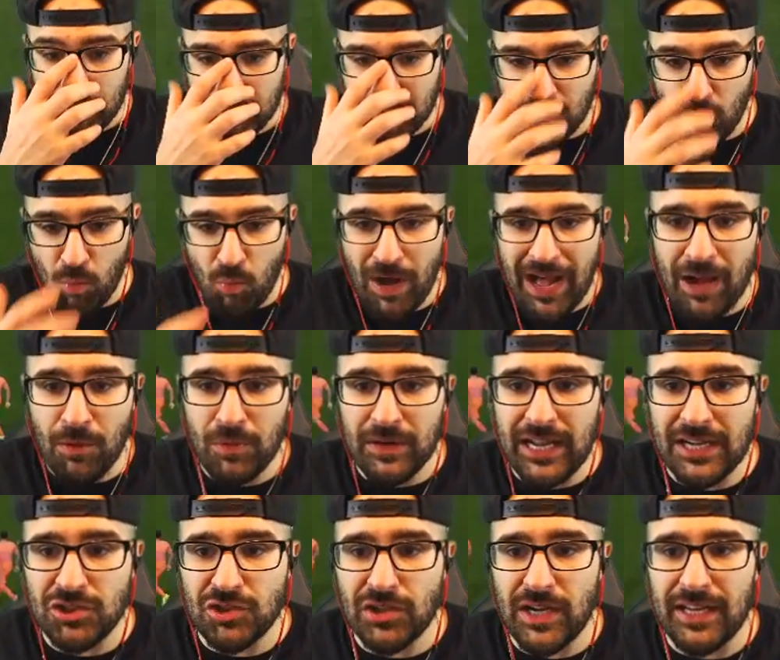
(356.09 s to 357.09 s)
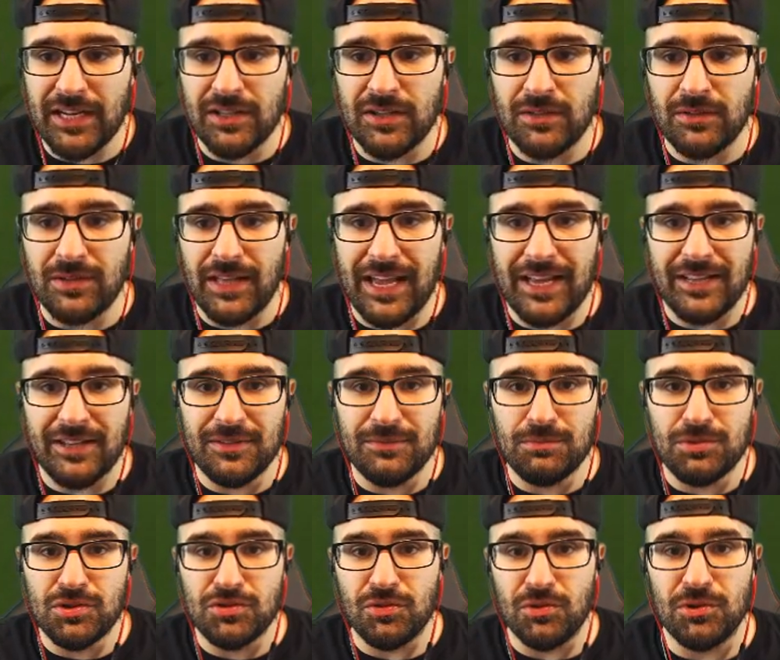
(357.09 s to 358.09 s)
So why would I try to like
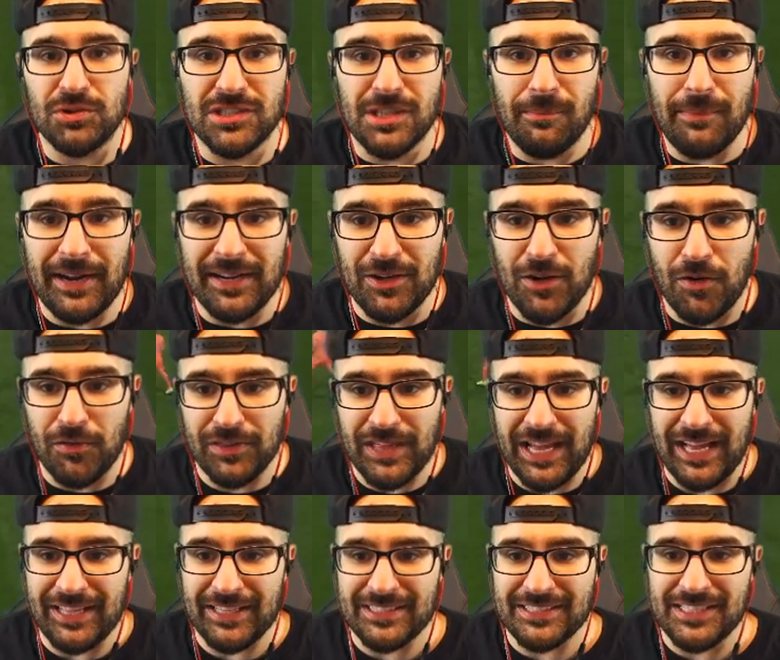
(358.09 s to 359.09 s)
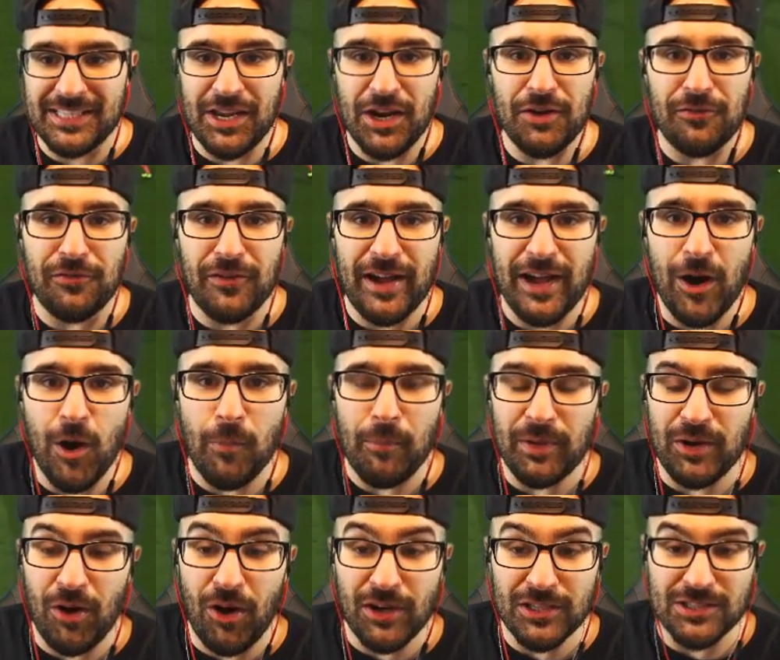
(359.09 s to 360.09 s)
screw somebody over that is here for help?
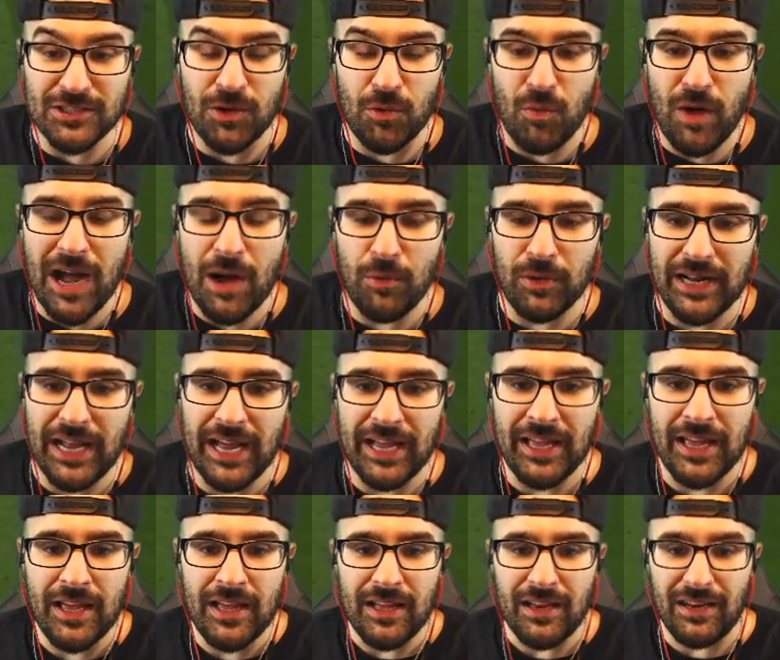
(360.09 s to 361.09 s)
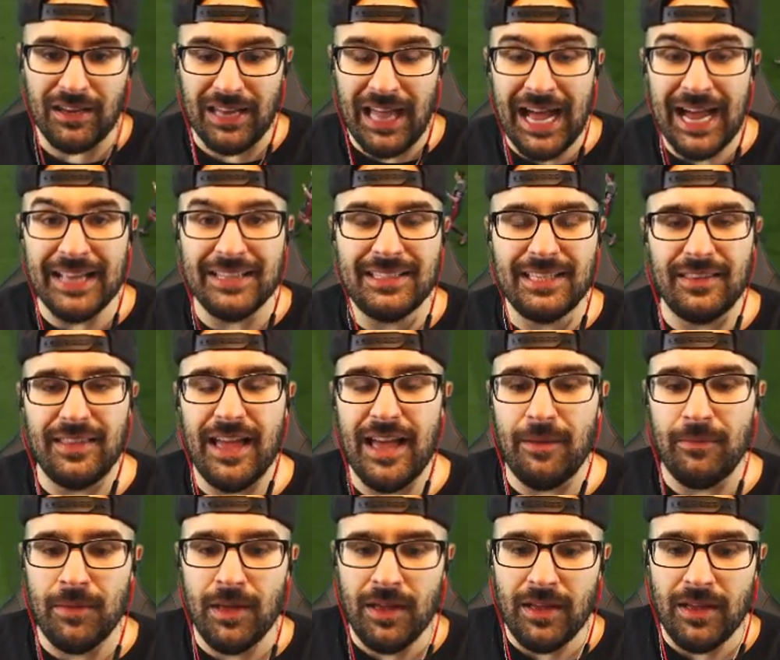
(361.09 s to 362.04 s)
And also, why would I lie to them?